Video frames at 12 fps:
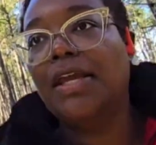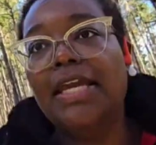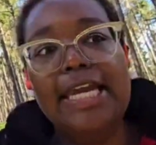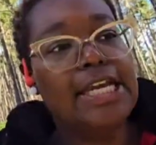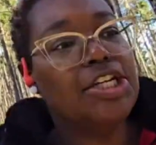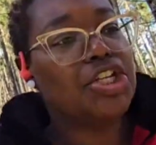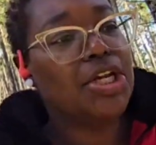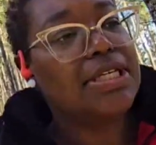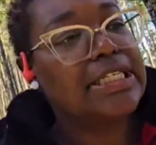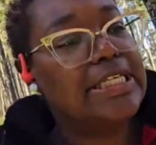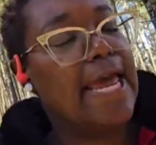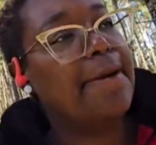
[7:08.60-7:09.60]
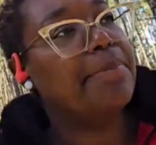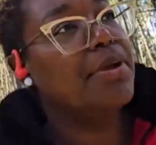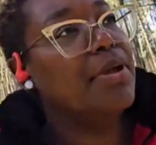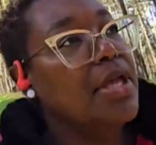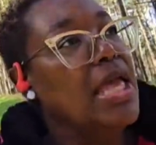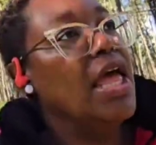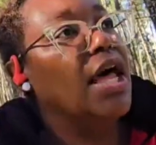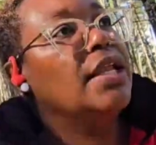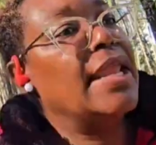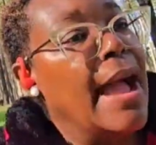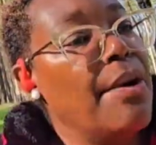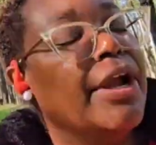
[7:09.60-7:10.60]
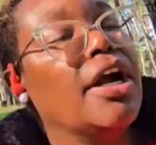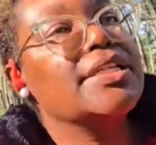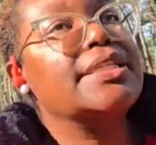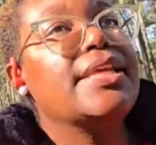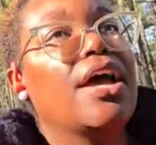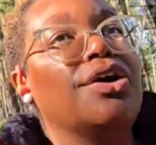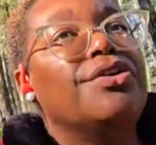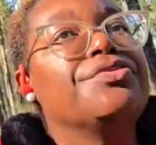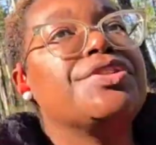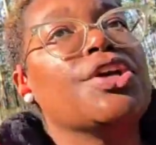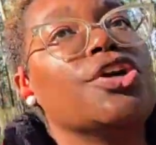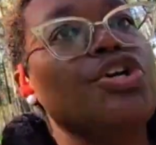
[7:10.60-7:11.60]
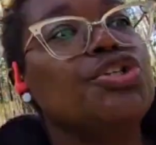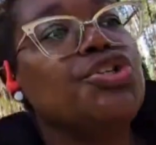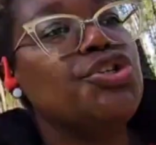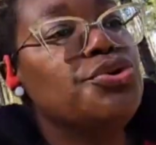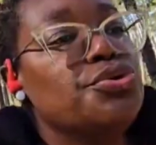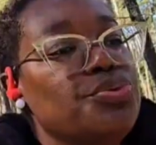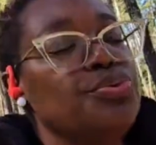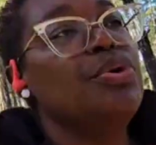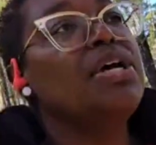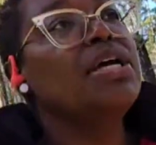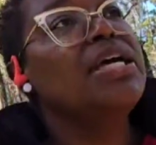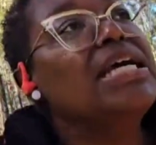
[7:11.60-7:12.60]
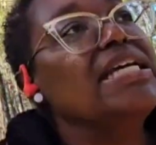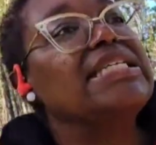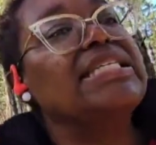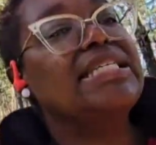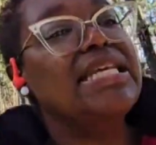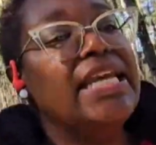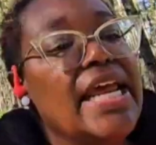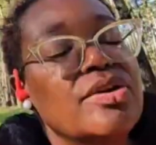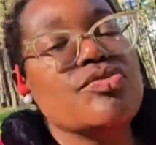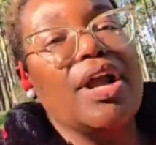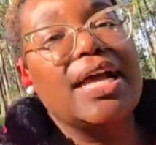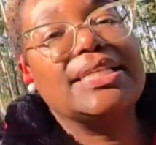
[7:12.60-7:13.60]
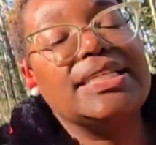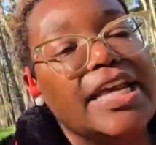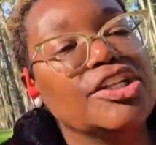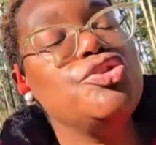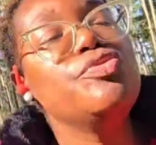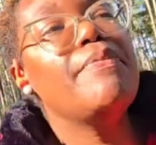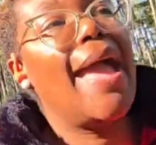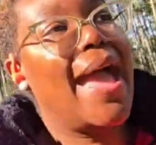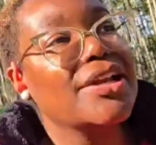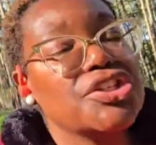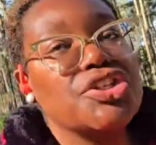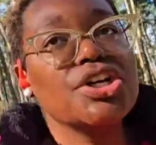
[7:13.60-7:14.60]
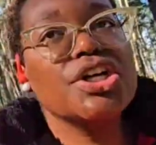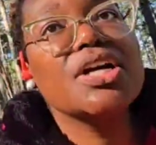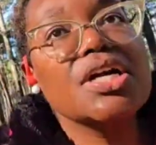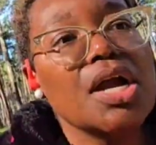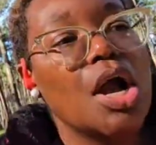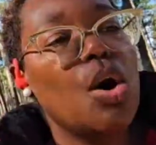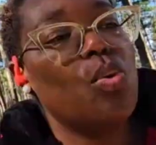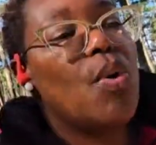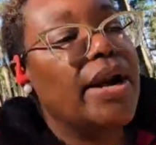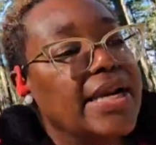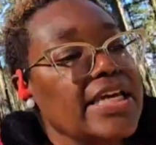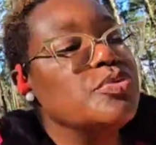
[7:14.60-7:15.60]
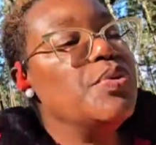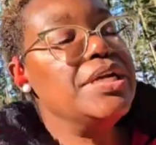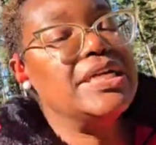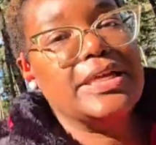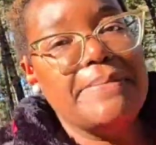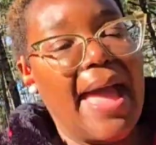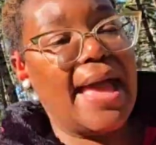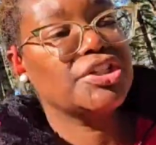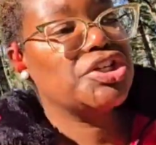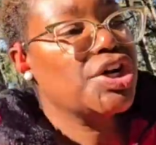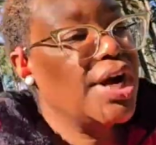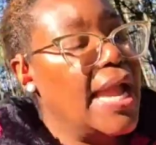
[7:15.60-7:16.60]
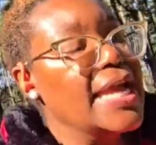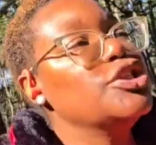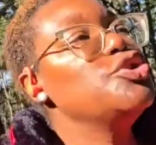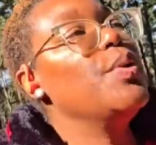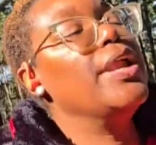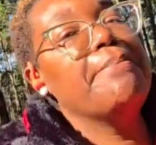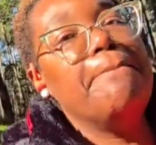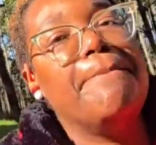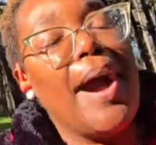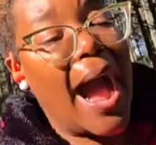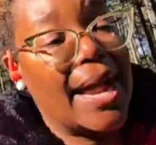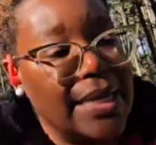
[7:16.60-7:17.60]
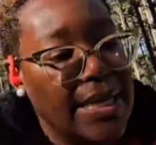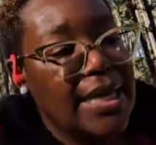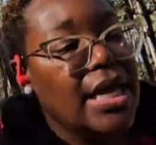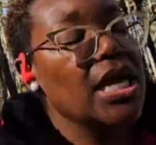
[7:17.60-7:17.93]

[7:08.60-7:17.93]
each step, allowing ourselves to sit and rest and to master what it is we need to master and to embody